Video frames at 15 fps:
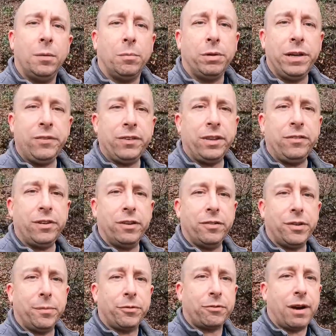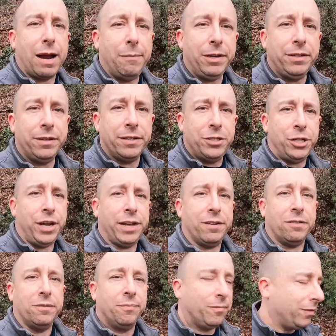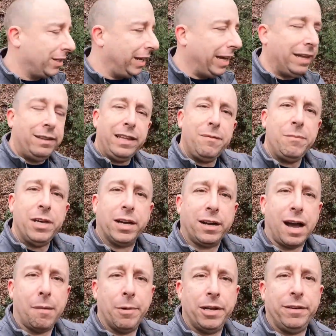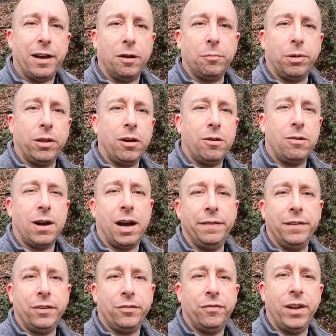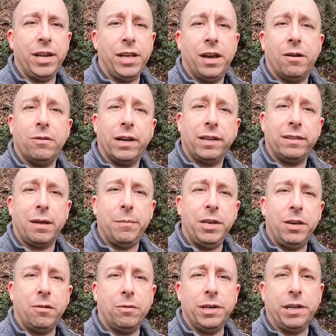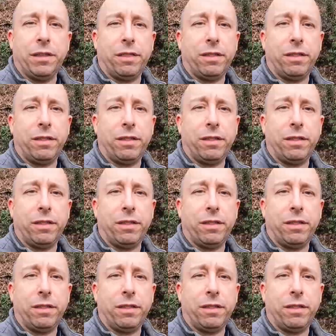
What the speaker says: please consider subscribing to the channel and leave me a comment down below on this video and let me know what you